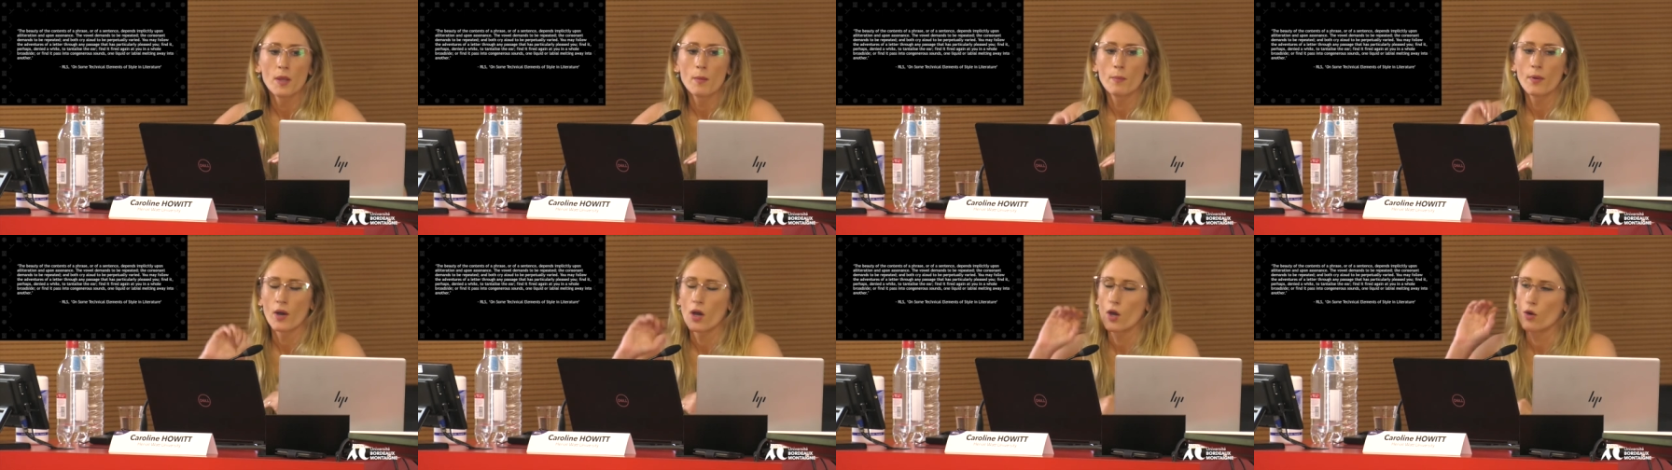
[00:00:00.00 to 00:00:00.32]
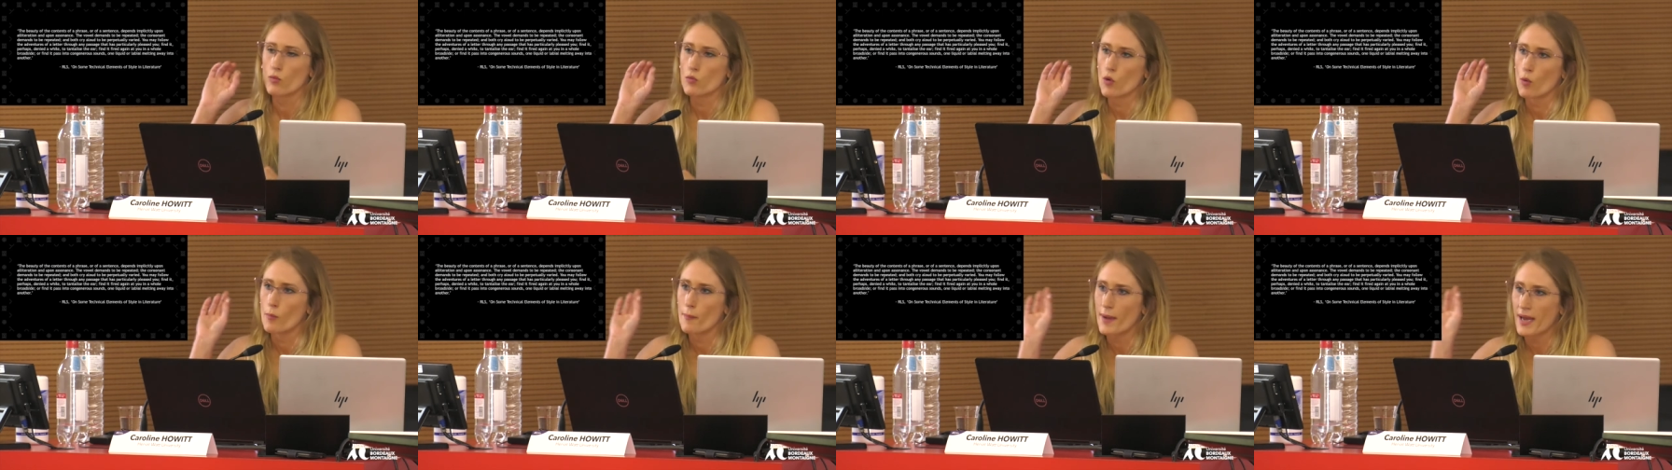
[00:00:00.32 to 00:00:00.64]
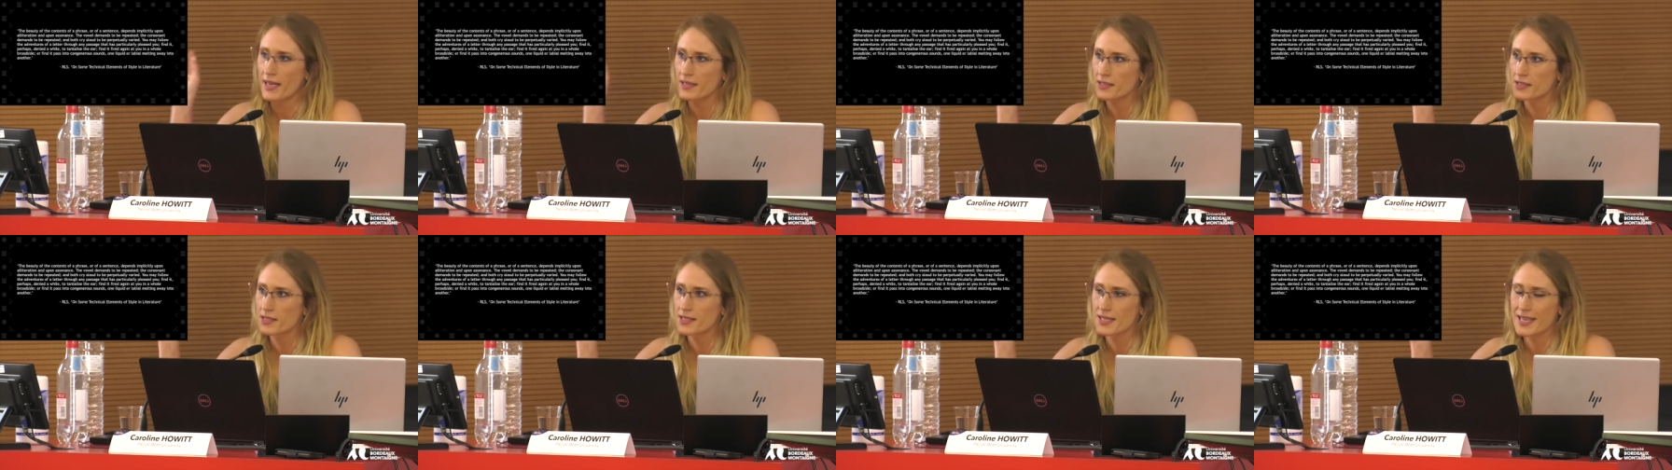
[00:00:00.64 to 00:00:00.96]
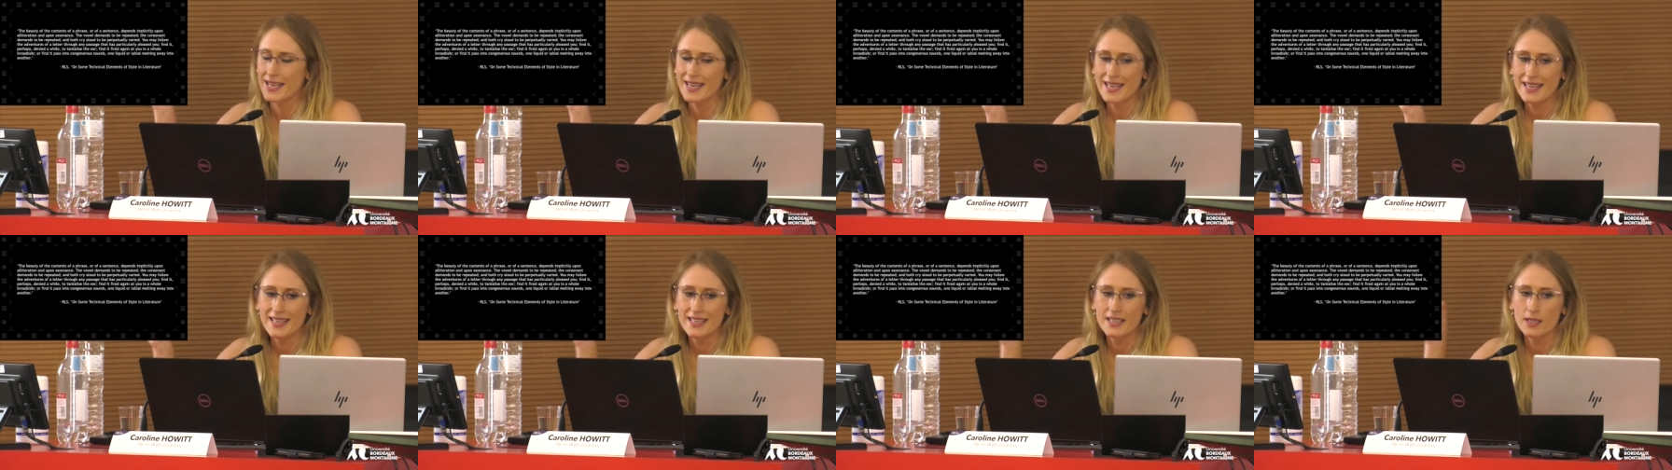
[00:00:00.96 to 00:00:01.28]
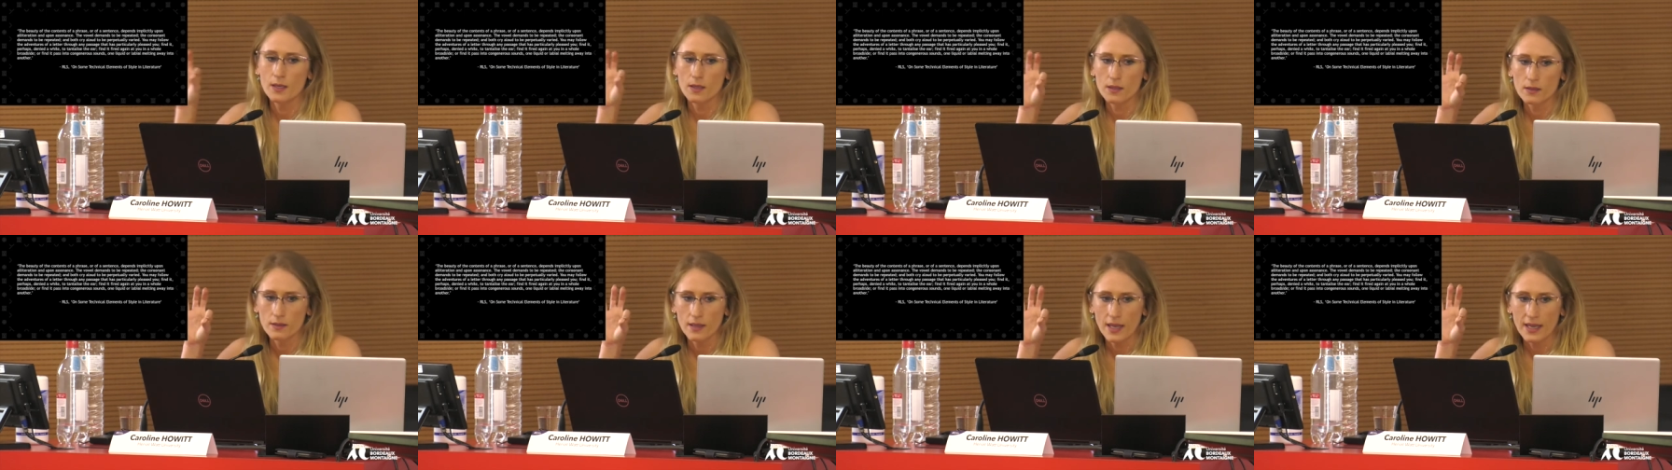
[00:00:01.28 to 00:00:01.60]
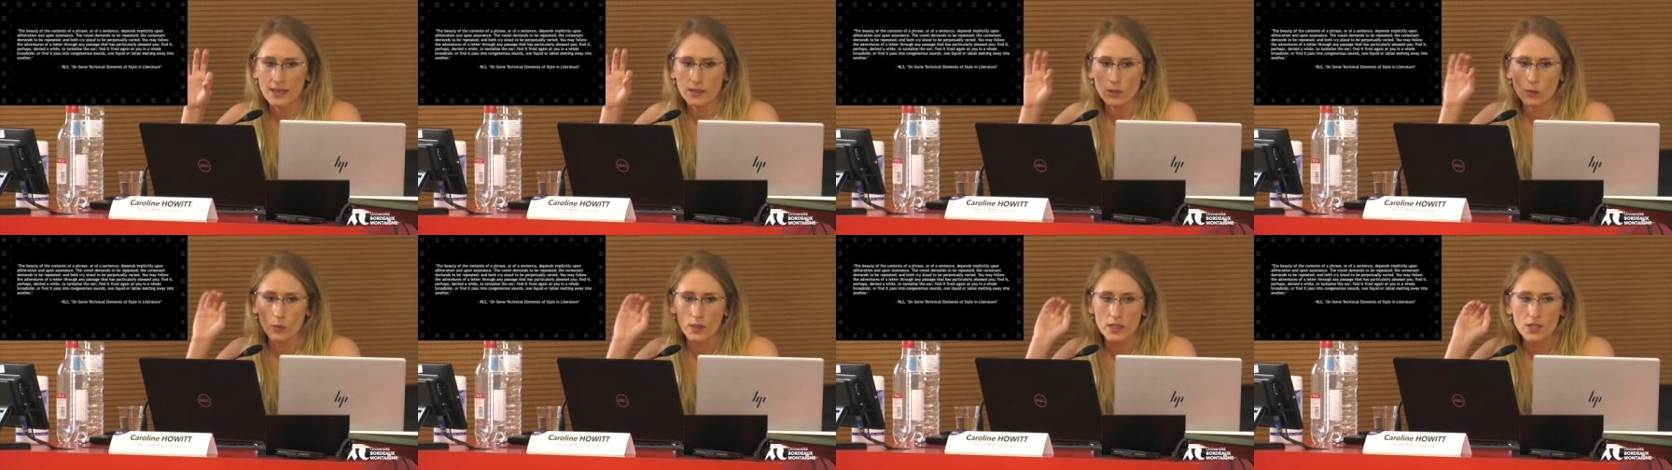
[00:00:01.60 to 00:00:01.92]
but a romance in
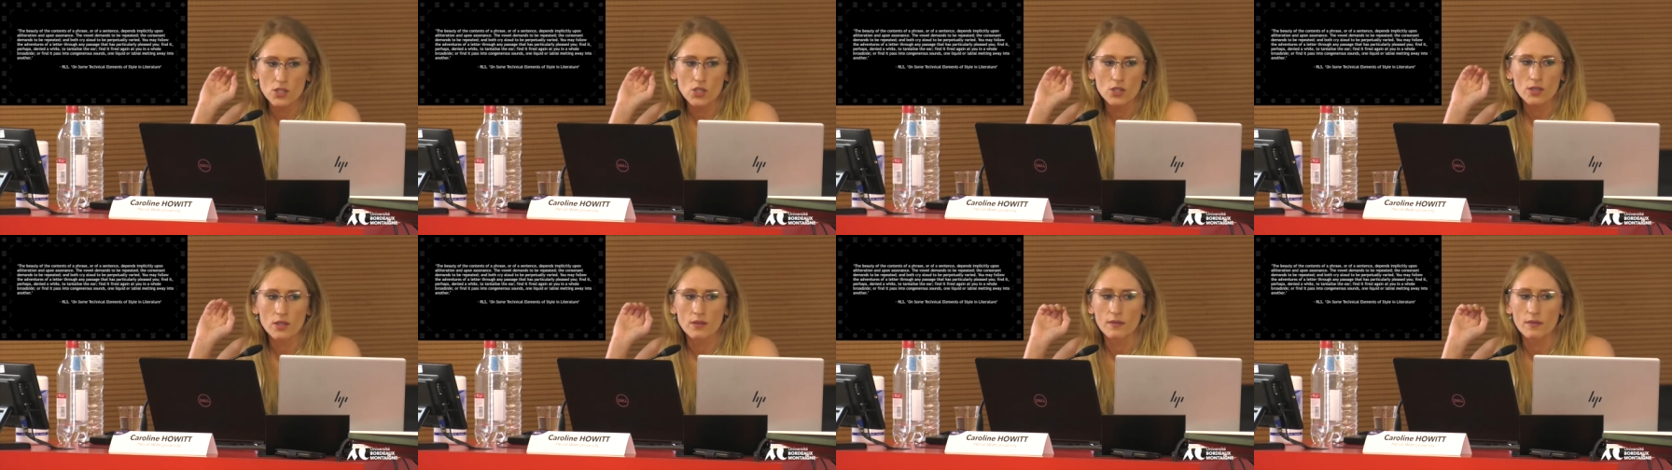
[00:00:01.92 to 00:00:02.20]
language